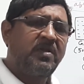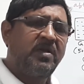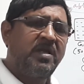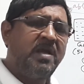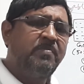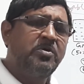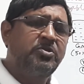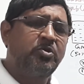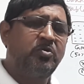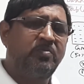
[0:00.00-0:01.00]
able
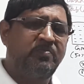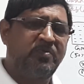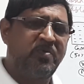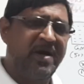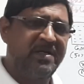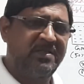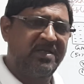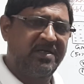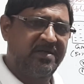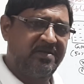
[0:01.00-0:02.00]
to provide
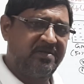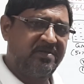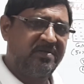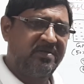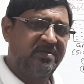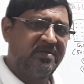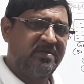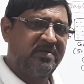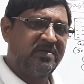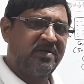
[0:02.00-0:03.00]
the
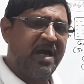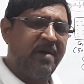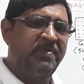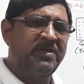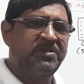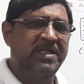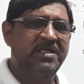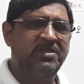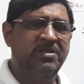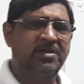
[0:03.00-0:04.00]
hybrid seed